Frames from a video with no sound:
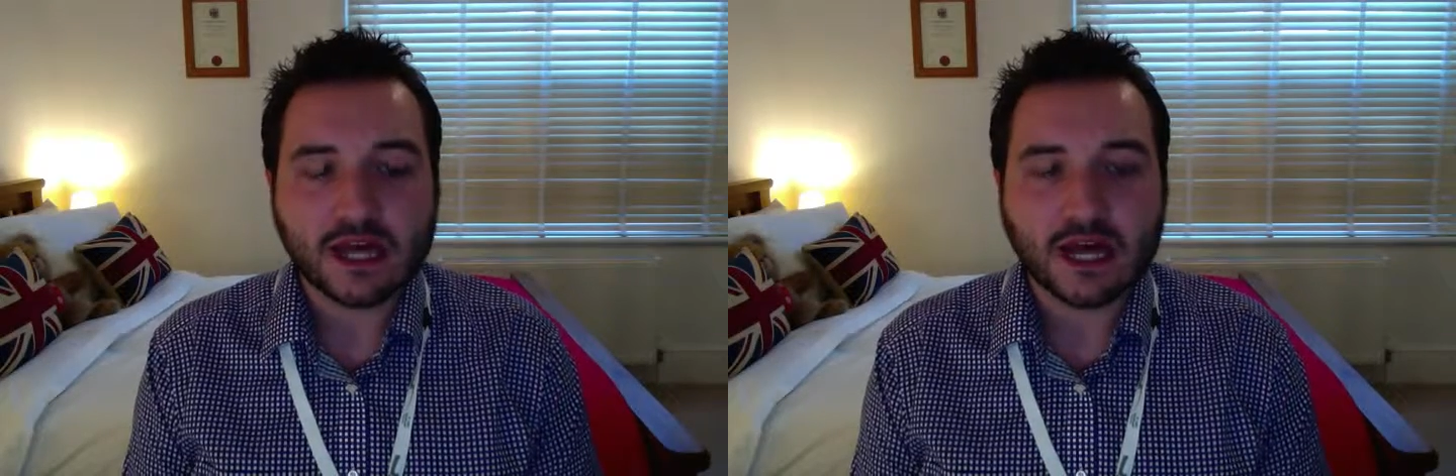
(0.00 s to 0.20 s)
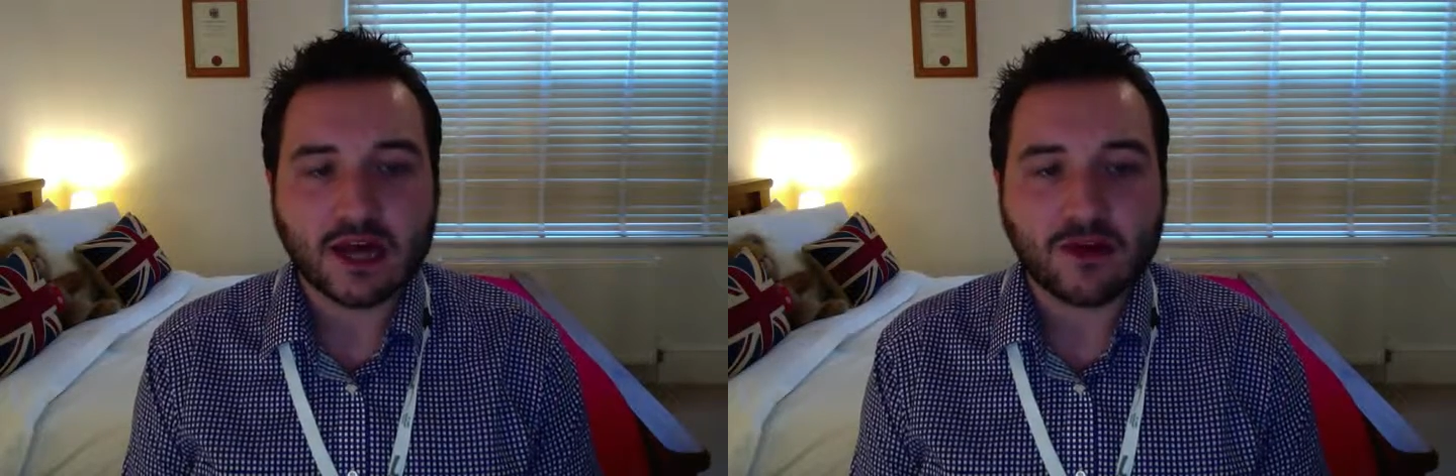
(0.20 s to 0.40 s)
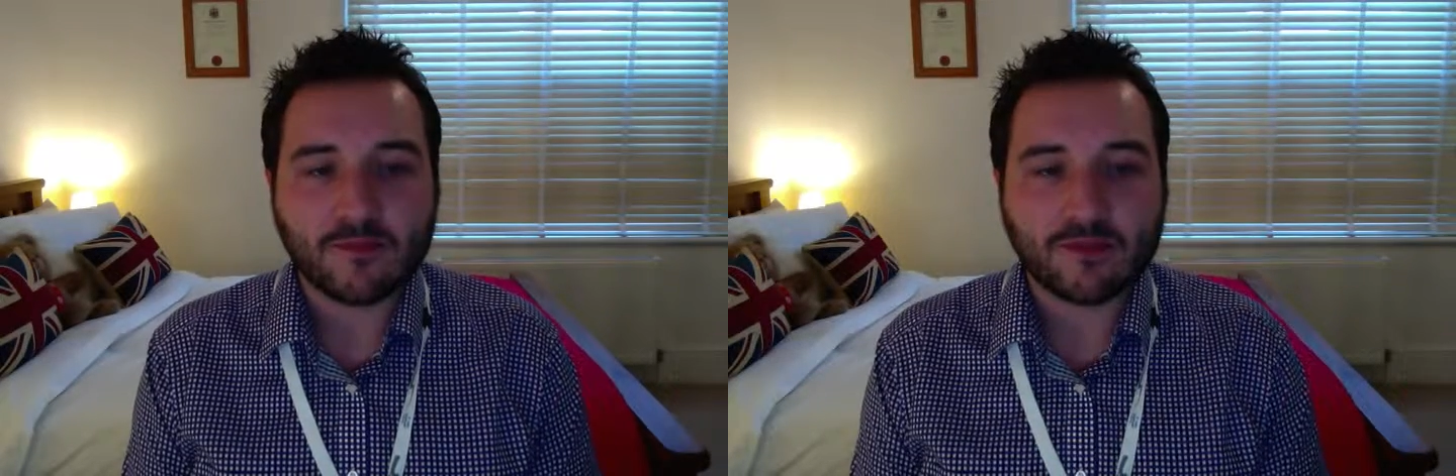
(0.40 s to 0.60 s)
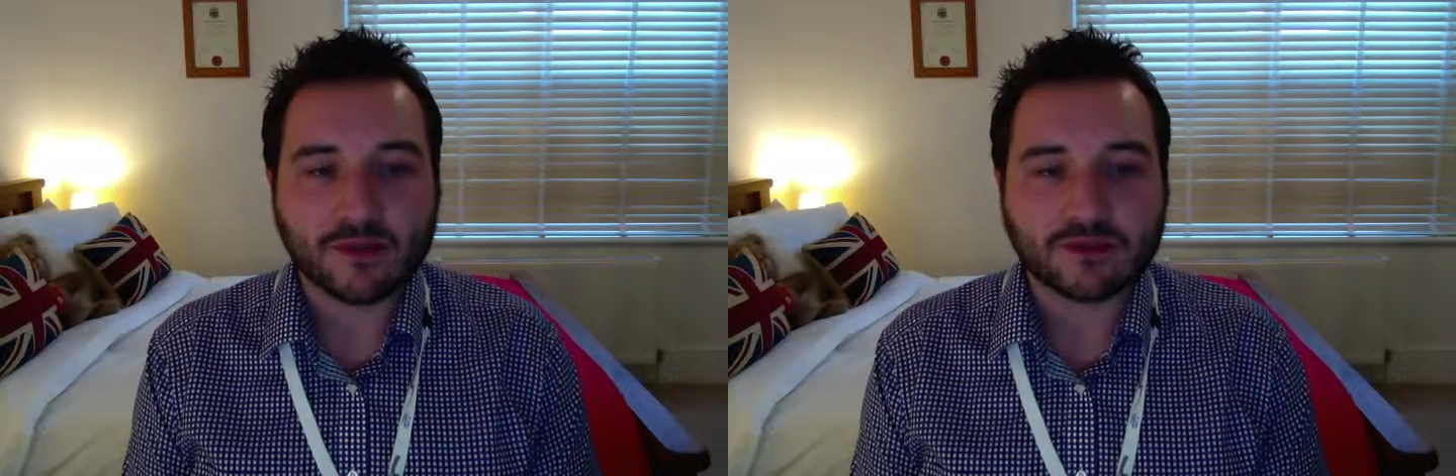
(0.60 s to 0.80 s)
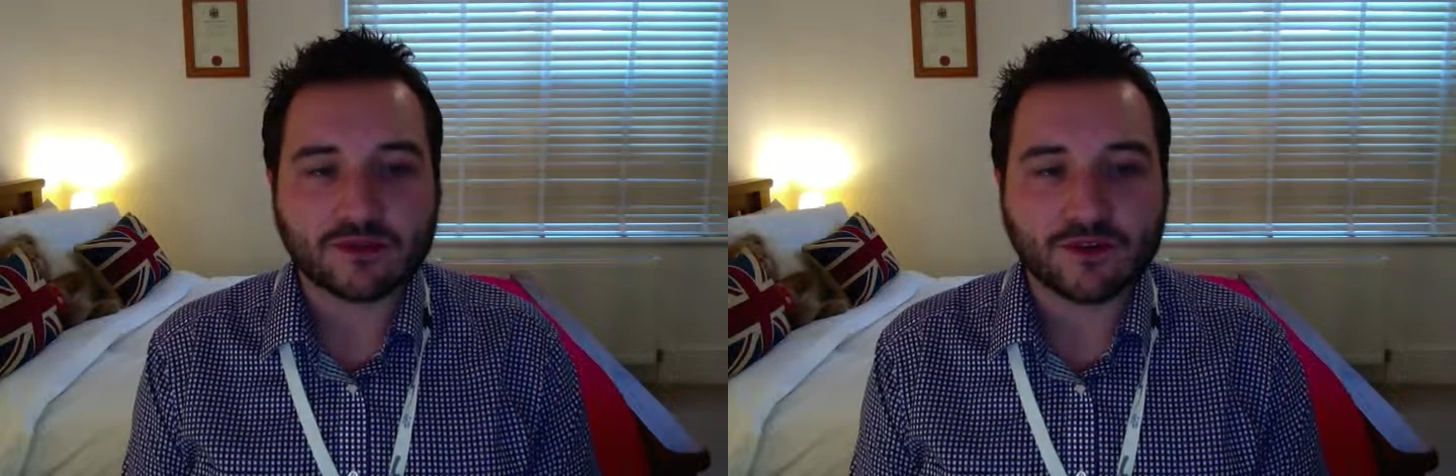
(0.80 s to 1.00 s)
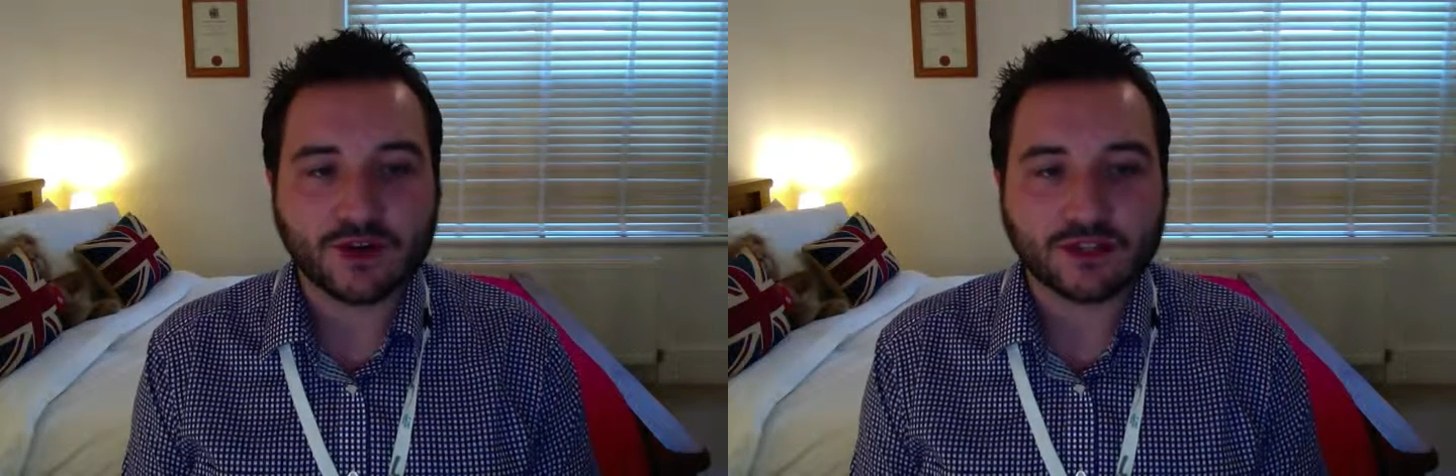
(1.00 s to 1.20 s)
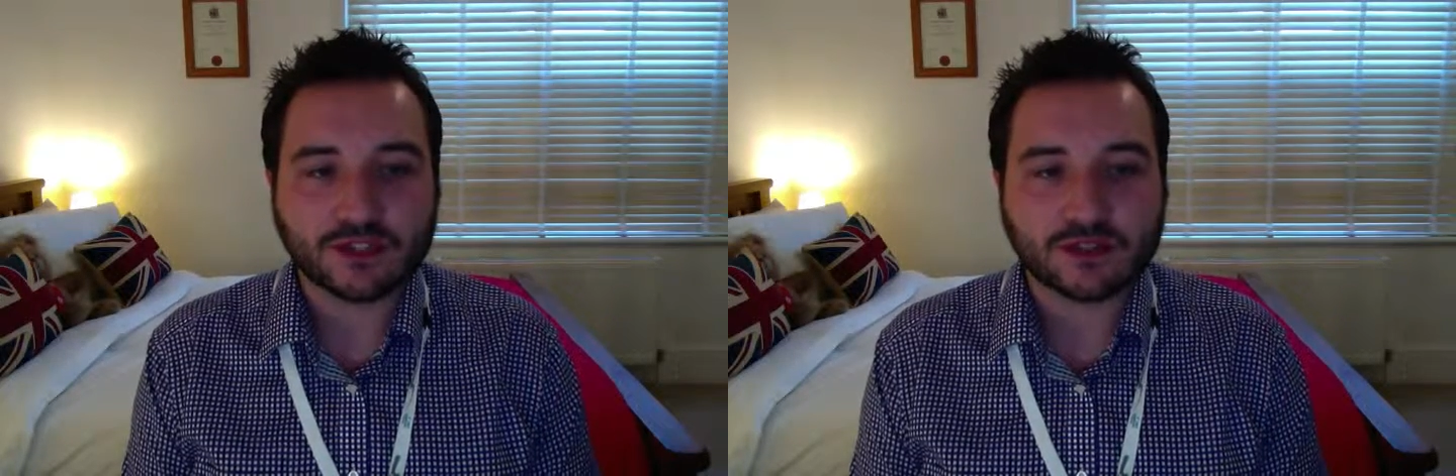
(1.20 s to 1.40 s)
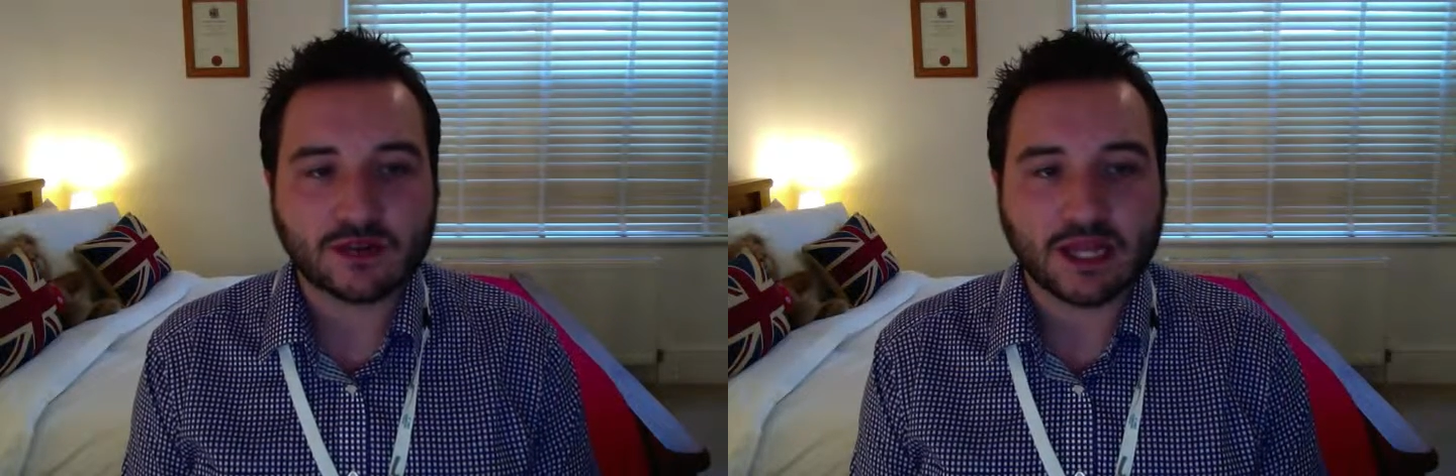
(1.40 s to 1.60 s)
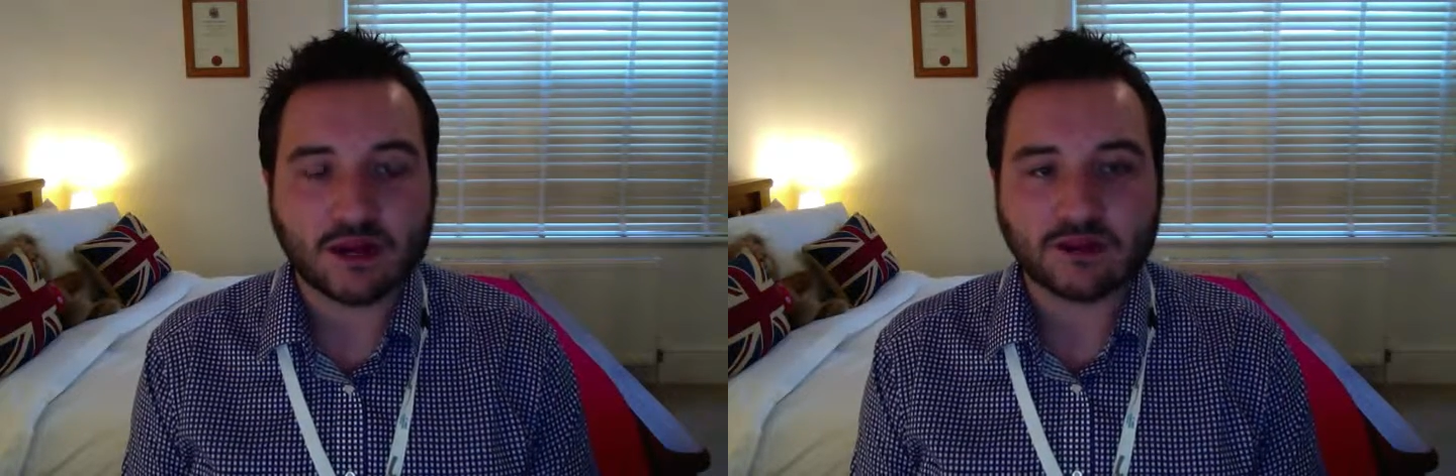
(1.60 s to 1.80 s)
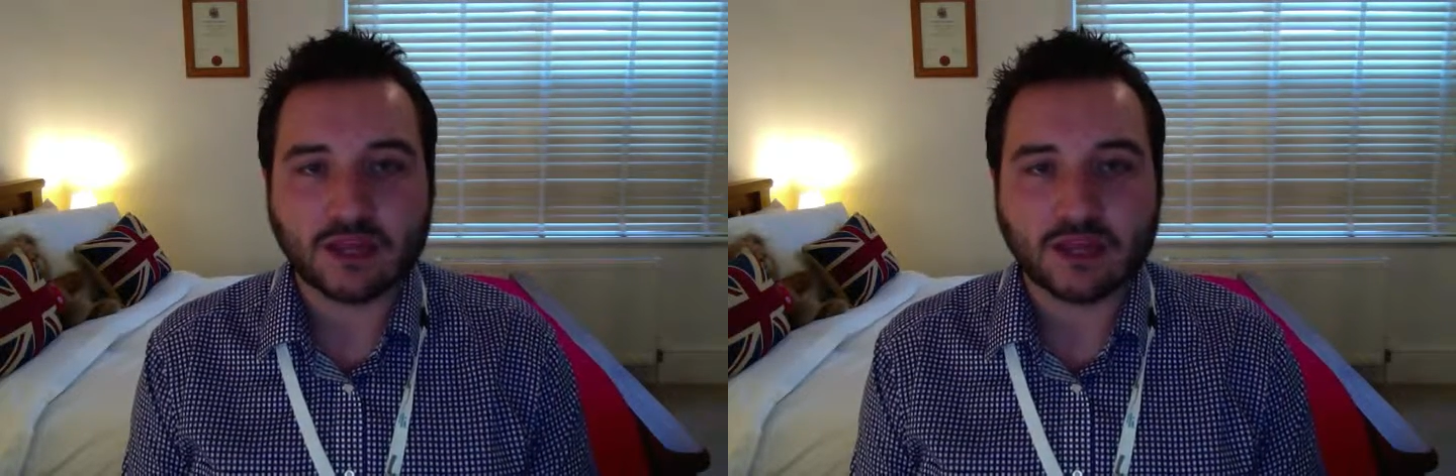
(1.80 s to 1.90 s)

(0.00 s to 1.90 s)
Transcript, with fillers: Um, it was deferred to allow